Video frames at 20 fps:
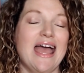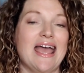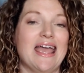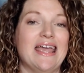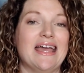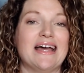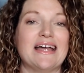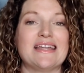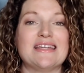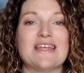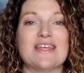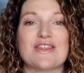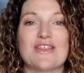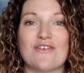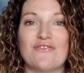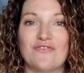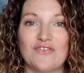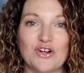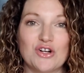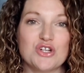And
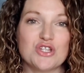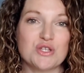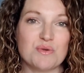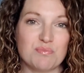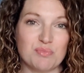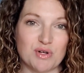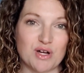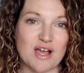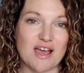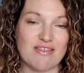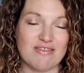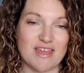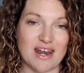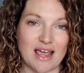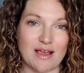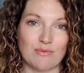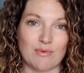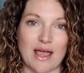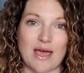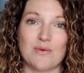the first book that
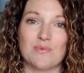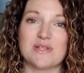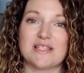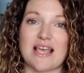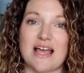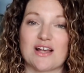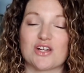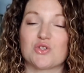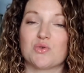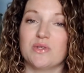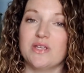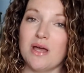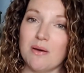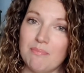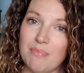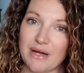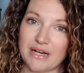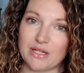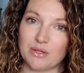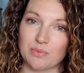I read was actually a
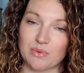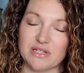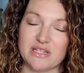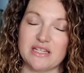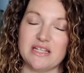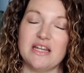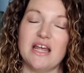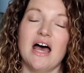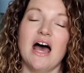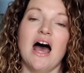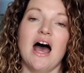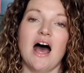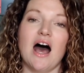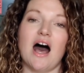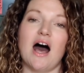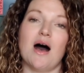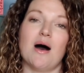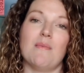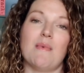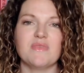buddy read.
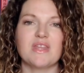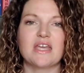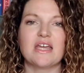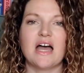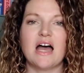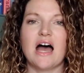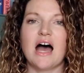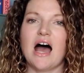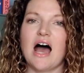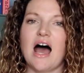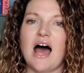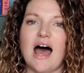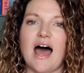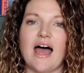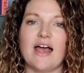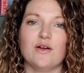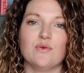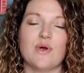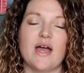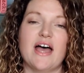Um,
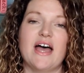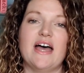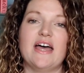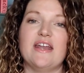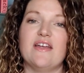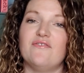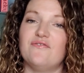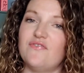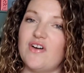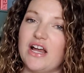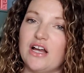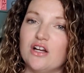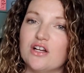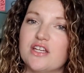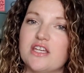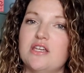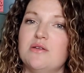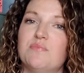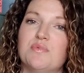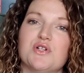I read
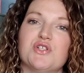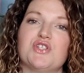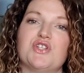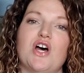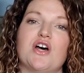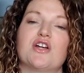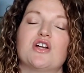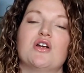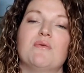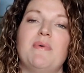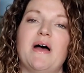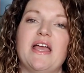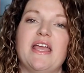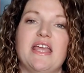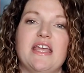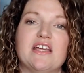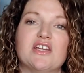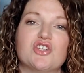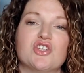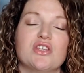Firekeeper's Daughter by
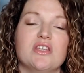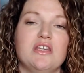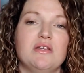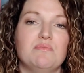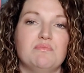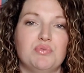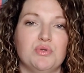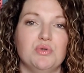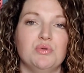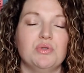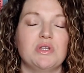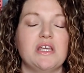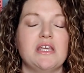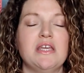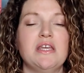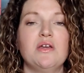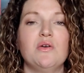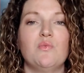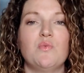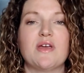Angeline
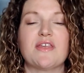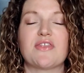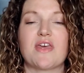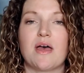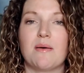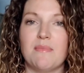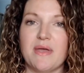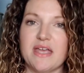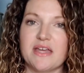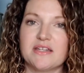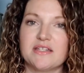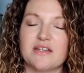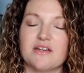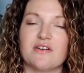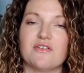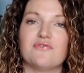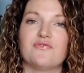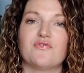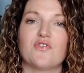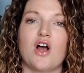Boulley with
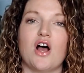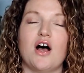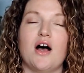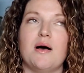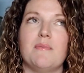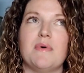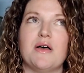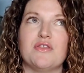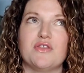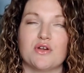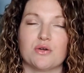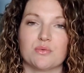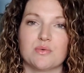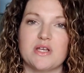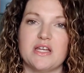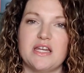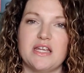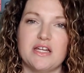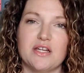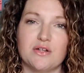Amanda from The
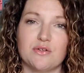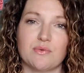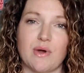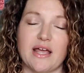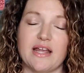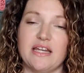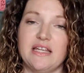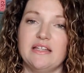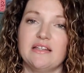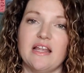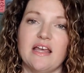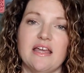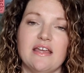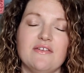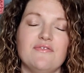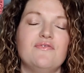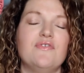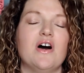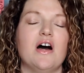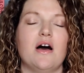Reading and Writing
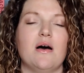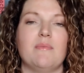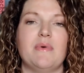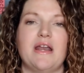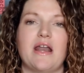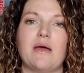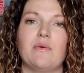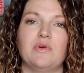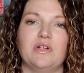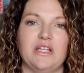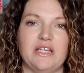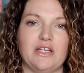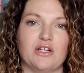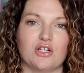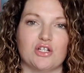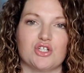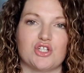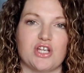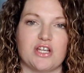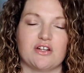Life, um, and I will link
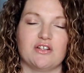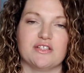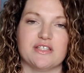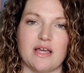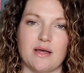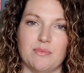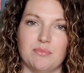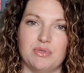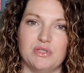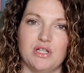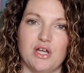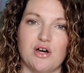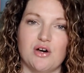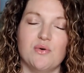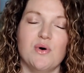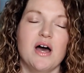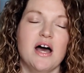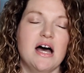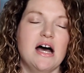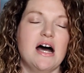her channel down
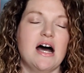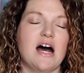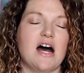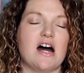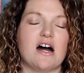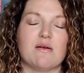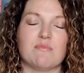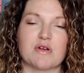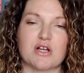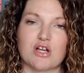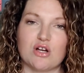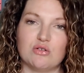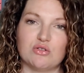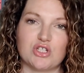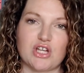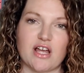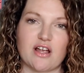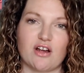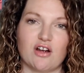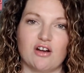below. Um, go
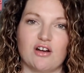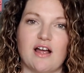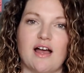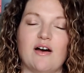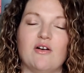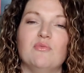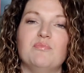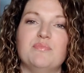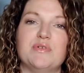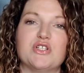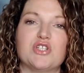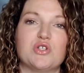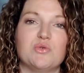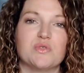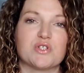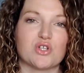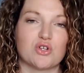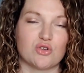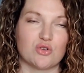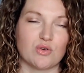check her out, but she
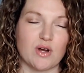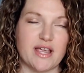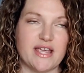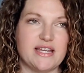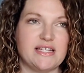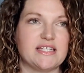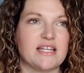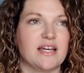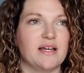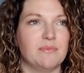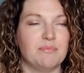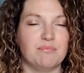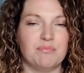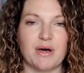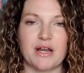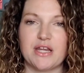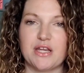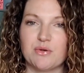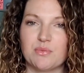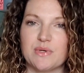was a great
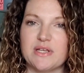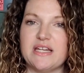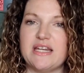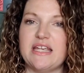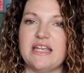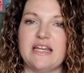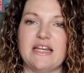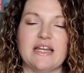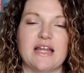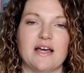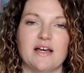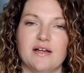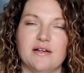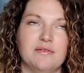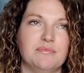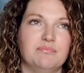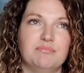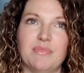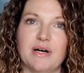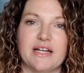buddy reading
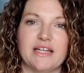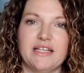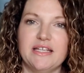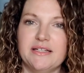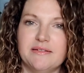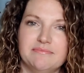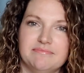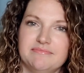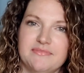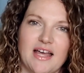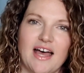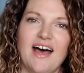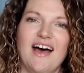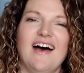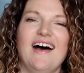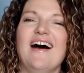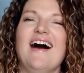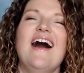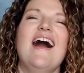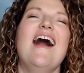buddy.
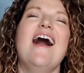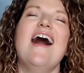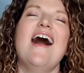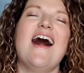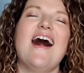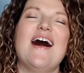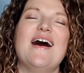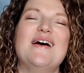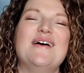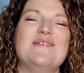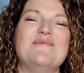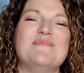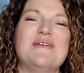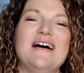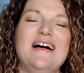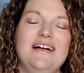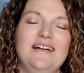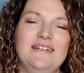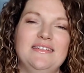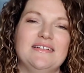Um,
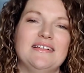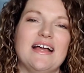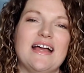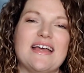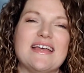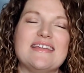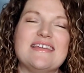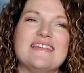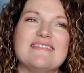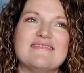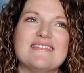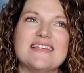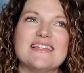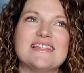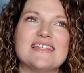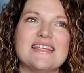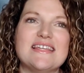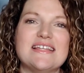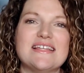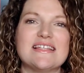and
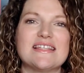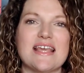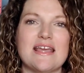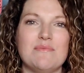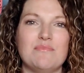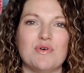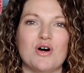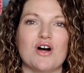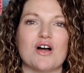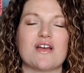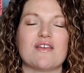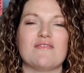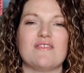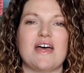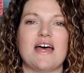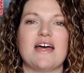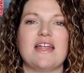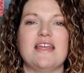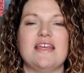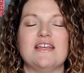this is a book
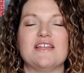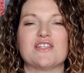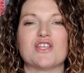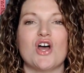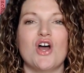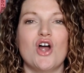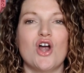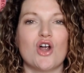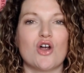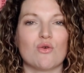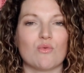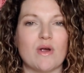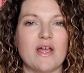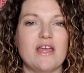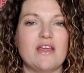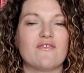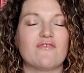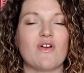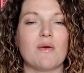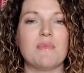that is
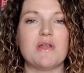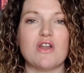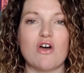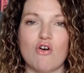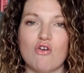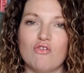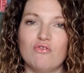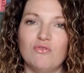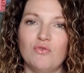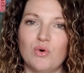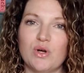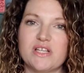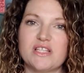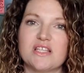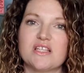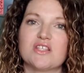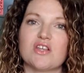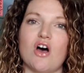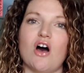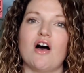written from an own
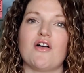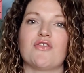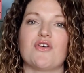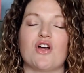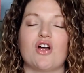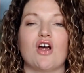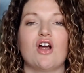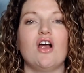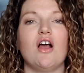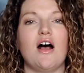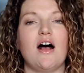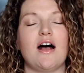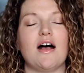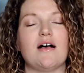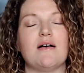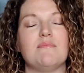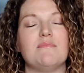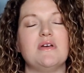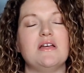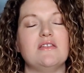voices author.
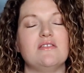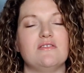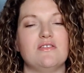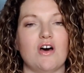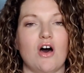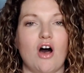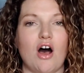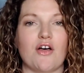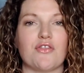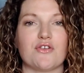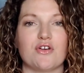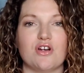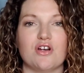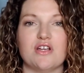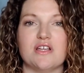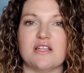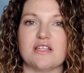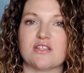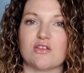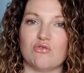Um, the author
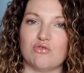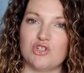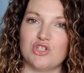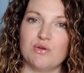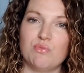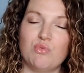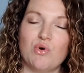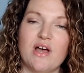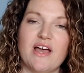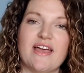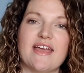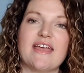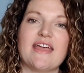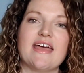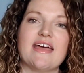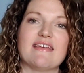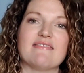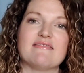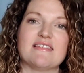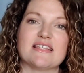is Ojibwe,
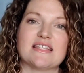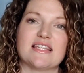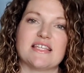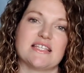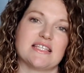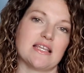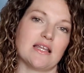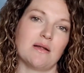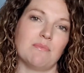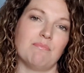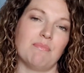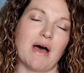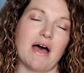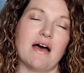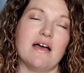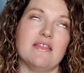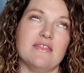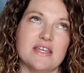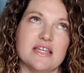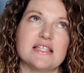and this is an about
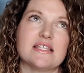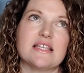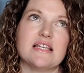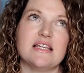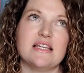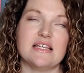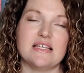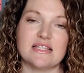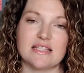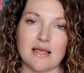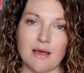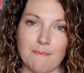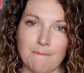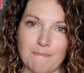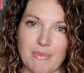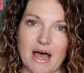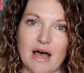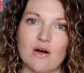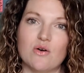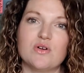this is
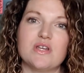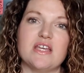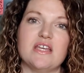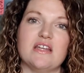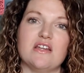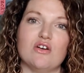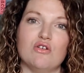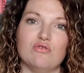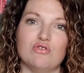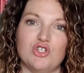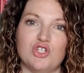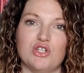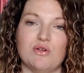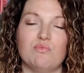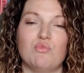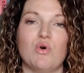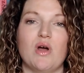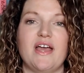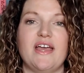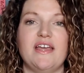about an
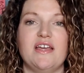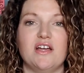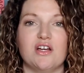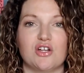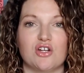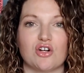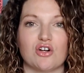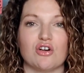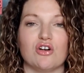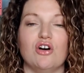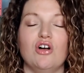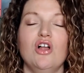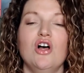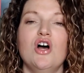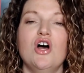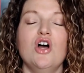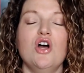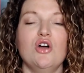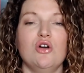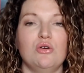Ojibwe girl
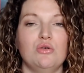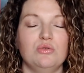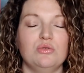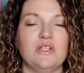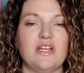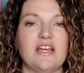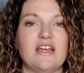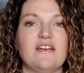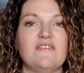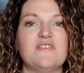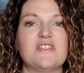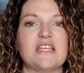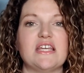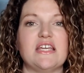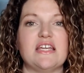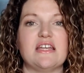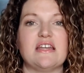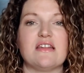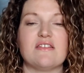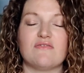who lives
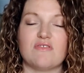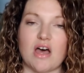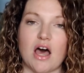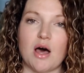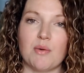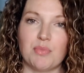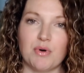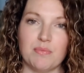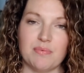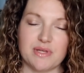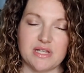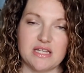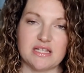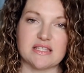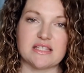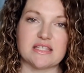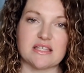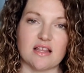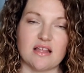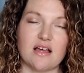in the Upper
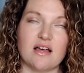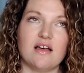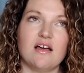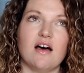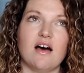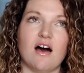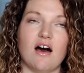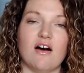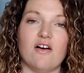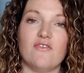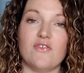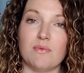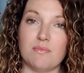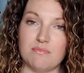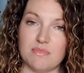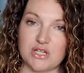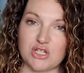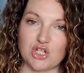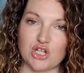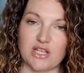Peninsula of
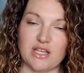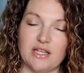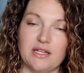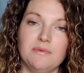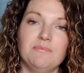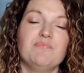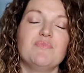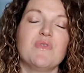Michigan.